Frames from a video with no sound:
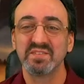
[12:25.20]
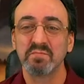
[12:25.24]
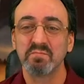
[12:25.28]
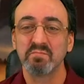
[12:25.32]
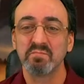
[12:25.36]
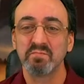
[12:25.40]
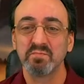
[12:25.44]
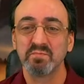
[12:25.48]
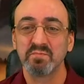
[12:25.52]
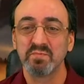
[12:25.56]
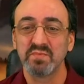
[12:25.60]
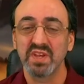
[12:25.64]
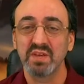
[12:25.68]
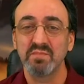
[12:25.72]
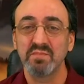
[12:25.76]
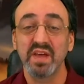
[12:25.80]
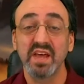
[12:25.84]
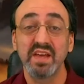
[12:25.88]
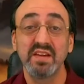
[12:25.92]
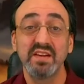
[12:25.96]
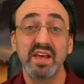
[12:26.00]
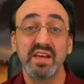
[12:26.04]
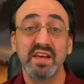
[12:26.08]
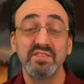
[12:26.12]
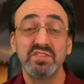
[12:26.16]

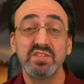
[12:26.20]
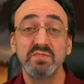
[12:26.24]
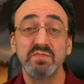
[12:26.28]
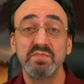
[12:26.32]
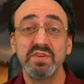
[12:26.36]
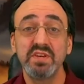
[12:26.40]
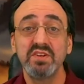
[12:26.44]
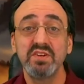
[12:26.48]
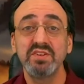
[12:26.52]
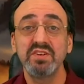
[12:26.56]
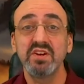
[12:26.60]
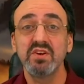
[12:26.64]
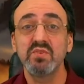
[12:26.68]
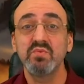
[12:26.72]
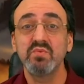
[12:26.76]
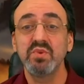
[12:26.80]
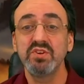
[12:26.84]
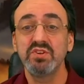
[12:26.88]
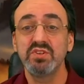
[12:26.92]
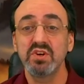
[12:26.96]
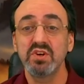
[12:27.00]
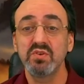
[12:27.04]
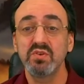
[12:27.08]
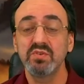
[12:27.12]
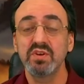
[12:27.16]
And to be clear, we
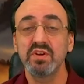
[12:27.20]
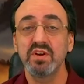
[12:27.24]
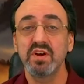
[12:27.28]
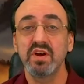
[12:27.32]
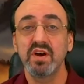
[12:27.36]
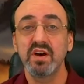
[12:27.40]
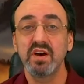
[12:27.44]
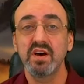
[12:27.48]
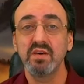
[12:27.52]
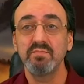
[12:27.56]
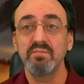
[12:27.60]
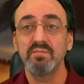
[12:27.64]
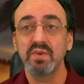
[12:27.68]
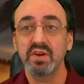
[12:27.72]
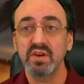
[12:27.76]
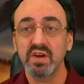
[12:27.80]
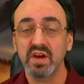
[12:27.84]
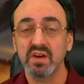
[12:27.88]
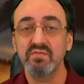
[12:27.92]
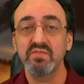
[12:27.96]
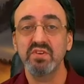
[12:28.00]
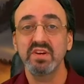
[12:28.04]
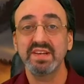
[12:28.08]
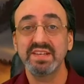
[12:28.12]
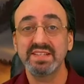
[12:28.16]
don't
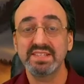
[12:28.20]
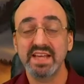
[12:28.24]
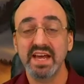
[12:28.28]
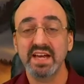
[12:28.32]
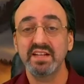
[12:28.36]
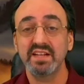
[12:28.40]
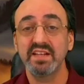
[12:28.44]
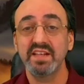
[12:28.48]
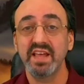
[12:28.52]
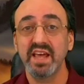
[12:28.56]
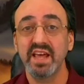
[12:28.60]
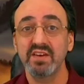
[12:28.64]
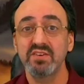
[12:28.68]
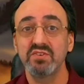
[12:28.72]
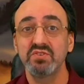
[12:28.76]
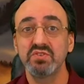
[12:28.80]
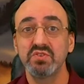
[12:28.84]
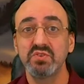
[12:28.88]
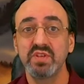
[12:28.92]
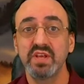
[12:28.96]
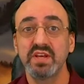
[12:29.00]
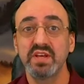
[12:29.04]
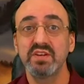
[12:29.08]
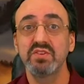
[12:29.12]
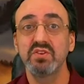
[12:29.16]
cover exactly how to do
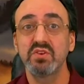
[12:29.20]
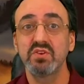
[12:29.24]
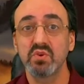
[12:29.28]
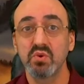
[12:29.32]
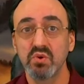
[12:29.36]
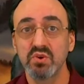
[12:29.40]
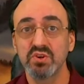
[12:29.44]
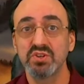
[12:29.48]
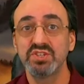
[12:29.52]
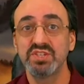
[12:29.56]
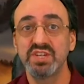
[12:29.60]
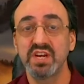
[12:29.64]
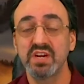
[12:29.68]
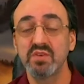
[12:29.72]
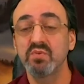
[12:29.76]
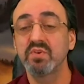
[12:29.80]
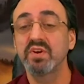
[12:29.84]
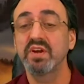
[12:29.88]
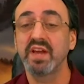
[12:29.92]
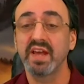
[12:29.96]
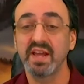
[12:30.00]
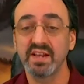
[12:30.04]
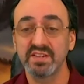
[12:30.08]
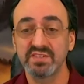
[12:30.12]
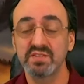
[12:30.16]
that in the course yet. We're
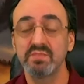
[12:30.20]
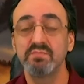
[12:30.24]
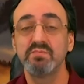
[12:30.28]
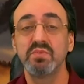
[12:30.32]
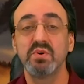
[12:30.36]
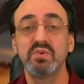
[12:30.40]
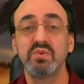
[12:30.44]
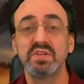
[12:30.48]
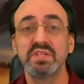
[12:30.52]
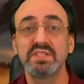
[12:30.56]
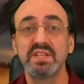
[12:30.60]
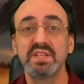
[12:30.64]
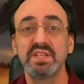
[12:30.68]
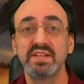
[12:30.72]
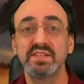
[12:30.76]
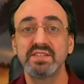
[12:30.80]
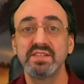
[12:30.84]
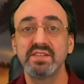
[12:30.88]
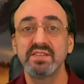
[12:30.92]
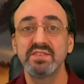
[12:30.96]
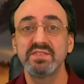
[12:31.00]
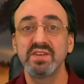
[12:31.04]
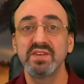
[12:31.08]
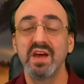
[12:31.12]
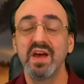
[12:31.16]
going to add some bonus
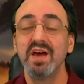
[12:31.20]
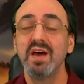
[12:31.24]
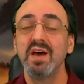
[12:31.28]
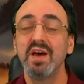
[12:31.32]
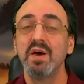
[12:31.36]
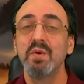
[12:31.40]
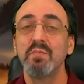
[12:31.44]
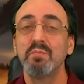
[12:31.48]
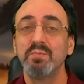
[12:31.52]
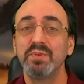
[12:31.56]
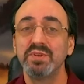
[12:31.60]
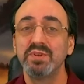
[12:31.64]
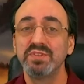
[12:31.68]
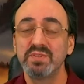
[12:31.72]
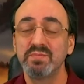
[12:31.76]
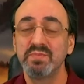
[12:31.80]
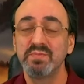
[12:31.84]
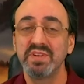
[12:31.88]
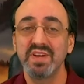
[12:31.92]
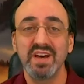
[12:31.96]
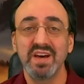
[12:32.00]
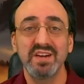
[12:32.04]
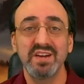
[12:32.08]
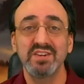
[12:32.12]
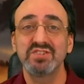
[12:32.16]
lessons. But to be
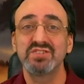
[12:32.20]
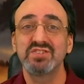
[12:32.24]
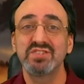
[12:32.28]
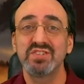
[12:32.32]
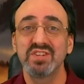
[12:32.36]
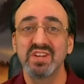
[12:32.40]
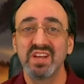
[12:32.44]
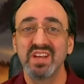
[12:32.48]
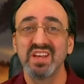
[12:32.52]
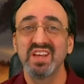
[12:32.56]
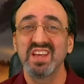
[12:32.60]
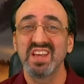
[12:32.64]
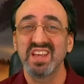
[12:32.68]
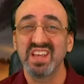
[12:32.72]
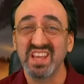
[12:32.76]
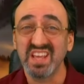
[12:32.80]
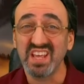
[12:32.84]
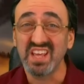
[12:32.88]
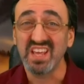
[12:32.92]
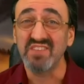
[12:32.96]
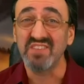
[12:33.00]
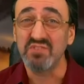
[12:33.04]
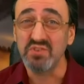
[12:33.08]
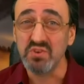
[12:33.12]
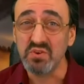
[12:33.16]
honest,
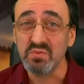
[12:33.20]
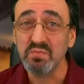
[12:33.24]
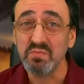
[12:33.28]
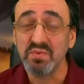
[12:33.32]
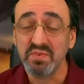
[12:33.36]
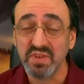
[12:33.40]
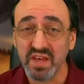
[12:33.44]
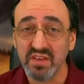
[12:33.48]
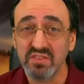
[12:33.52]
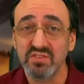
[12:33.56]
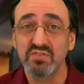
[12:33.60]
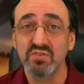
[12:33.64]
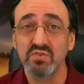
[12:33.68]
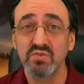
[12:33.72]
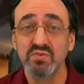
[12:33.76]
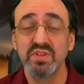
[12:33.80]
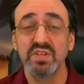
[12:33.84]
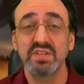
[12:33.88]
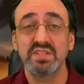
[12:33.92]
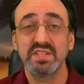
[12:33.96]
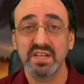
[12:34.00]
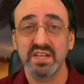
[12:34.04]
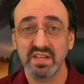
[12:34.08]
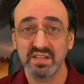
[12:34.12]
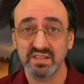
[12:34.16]
if you get through the
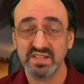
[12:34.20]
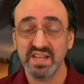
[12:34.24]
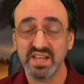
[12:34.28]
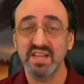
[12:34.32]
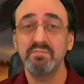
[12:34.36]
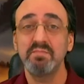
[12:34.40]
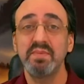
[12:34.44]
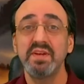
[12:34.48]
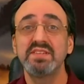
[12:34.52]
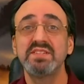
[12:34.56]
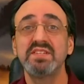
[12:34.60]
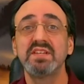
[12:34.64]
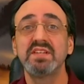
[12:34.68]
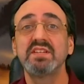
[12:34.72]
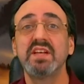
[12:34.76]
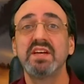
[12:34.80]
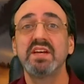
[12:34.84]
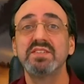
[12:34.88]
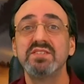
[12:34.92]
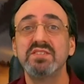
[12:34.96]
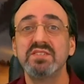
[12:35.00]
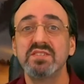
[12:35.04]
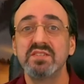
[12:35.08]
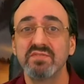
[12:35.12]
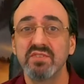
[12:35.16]
10 basic
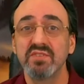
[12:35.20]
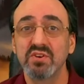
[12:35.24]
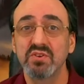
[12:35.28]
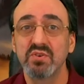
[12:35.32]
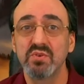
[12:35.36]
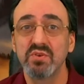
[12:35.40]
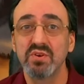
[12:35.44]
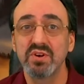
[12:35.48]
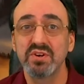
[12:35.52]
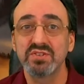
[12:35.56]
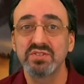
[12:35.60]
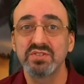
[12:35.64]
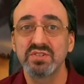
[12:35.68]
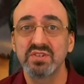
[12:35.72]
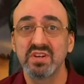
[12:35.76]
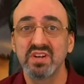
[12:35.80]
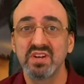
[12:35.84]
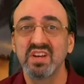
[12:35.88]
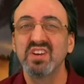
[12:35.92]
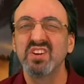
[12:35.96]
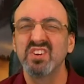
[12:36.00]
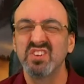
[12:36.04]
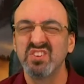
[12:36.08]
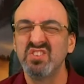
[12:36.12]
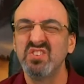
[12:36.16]
lessons of our course,
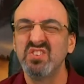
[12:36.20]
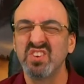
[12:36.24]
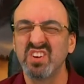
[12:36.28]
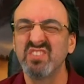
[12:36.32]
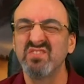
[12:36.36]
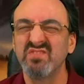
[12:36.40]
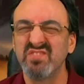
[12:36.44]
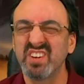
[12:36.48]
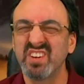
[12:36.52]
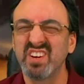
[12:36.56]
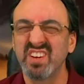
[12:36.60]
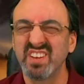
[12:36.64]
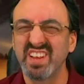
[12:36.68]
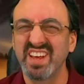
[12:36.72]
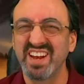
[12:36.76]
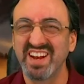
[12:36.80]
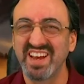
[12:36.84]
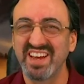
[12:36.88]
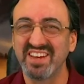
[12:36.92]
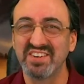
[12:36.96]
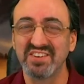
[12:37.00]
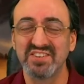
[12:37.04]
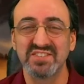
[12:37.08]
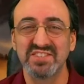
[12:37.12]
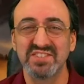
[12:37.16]
you can figure that out
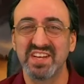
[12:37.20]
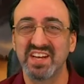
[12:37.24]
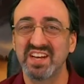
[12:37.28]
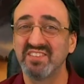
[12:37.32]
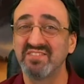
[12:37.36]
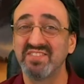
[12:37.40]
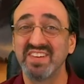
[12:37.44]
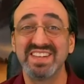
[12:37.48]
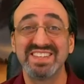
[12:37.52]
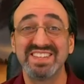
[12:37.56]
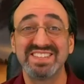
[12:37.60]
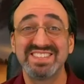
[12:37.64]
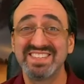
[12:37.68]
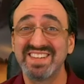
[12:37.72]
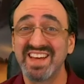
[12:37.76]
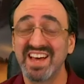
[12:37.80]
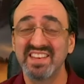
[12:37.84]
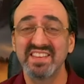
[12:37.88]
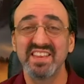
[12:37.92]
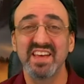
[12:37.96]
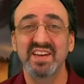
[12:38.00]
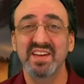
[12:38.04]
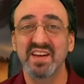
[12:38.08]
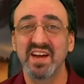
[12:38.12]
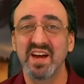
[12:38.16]
yourself. It's not
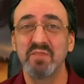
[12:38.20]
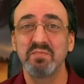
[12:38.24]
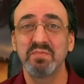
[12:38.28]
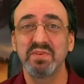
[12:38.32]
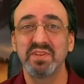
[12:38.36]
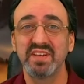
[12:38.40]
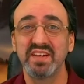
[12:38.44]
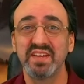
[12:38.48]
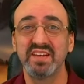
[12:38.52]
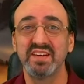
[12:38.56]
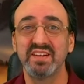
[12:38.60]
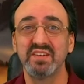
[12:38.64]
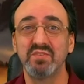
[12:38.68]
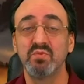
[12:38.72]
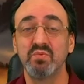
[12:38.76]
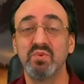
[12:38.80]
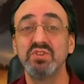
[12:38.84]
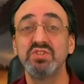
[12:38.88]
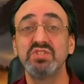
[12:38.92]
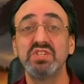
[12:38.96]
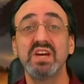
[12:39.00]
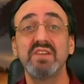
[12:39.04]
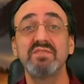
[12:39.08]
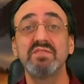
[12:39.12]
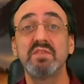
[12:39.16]
that complicated. Once
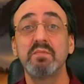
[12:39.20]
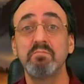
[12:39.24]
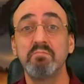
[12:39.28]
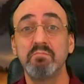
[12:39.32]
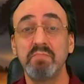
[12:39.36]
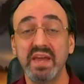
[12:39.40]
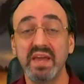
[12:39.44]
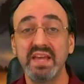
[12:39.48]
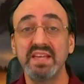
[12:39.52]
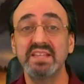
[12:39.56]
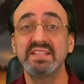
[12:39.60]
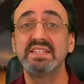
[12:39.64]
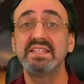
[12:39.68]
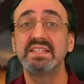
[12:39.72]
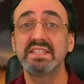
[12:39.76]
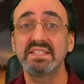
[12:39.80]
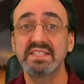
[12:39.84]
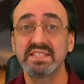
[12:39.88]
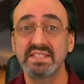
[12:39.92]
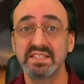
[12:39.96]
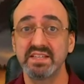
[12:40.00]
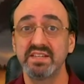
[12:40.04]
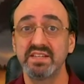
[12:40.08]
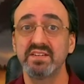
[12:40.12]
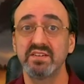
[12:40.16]
you have the basic
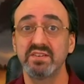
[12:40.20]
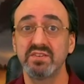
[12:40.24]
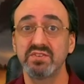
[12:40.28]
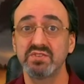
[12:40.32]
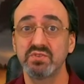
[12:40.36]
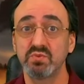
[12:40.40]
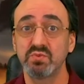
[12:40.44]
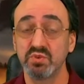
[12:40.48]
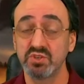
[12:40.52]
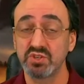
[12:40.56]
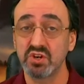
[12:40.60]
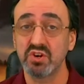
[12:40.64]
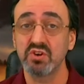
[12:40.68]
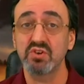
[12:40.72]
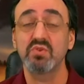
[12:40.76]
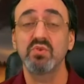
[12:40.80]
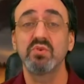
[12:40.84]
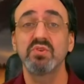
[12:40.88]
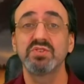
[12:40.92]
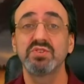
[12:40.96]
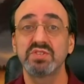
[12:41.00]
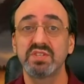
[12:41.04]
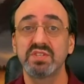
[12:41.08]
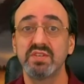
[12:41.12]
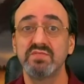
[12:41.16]
skills, which our
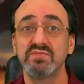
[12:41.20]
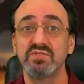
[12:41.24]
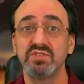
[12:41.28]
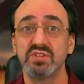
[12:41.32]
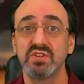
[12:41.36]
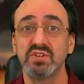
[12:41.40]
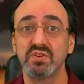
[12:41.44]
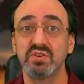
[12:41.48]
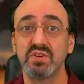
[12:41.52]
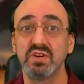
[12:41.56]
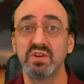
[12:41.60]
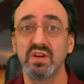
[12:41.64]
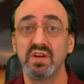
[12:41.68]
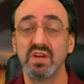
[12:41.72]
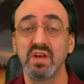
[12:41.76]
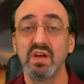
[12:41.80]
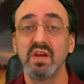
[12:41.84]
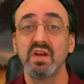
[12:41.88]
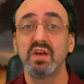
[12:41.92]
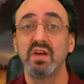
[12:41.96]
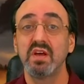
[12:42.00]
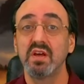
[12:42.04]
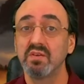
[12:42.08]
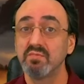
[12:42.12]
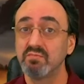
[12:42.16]
course gives you,
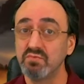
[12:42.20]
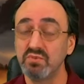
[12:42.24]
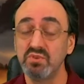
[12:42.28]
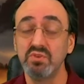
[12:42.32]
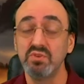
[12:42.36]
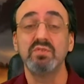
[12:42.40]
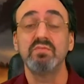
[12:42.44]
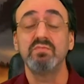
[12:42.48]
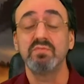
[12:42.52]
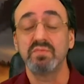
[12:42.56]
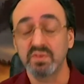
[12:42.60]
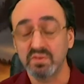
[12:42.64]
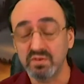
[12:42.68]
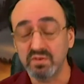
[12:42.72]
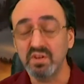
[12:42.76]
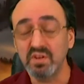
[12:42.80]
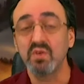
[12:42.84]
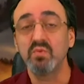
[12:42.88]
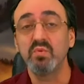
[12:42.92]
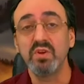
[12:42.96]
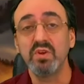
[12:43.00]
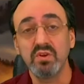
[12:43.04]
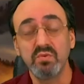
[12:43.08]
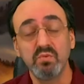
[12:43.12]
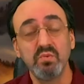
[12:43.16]

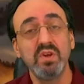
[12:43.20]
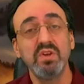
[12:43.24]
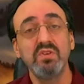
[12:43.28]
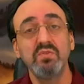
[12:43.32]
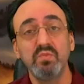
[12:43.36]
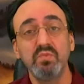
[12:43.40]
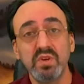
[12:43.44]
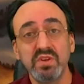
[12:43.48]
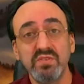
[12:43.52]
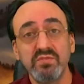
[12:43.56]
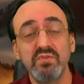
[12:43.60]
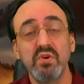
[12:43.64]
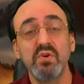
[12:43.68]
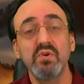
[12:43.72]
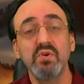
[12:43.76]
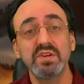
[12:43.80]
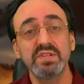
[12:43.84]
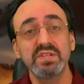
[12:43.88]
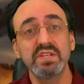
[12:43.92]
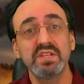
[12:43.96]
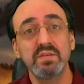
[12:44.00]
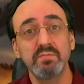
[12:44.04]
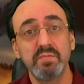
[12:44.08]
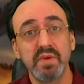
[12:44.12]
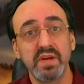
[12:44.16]
we focus on
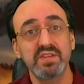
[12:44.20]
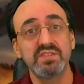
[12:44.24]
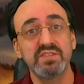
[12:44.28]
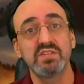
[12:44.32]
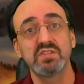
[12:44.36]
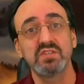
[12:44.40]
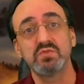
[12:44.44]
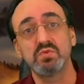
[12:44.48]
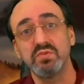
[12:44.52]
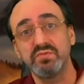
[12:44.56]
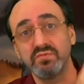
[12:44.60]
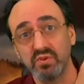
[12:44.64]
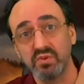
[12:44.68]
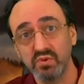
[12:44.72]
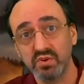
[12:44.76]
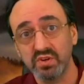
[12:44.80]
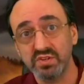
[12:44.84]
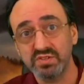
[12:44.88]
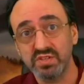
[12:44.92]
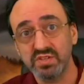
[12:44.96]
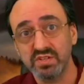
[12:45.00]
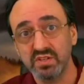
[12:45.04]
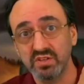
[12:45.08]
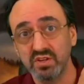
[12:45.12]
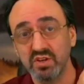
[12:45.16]
the basics. We focus on
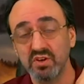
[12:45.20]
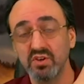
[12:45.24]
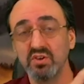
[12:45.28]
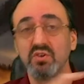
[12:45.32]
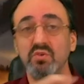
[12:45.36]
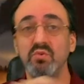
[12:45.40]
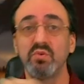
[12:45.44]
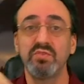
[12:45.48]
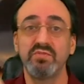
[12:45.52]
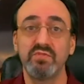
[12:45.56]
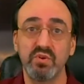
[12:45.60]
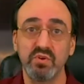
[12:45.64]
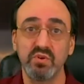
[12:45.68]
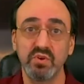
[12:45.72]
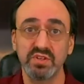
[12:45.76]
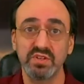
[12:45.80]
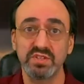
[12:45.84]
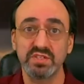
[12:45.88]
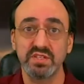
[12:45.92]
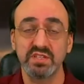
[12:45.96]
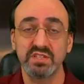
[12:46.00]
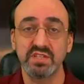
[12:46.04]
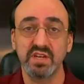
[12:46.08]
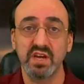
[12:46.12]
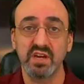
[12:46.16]
the logo. We focus on the
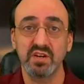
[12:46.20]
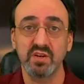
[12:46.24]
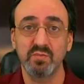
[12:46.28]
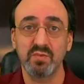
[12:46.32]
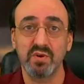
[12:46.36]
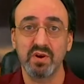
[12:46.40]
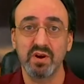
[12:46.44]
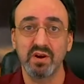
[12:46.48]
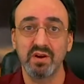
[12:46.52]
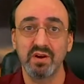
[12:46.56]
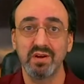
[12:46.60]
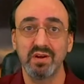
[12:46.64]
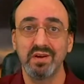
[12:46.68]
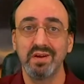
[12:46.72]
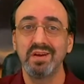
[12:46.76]
title bar.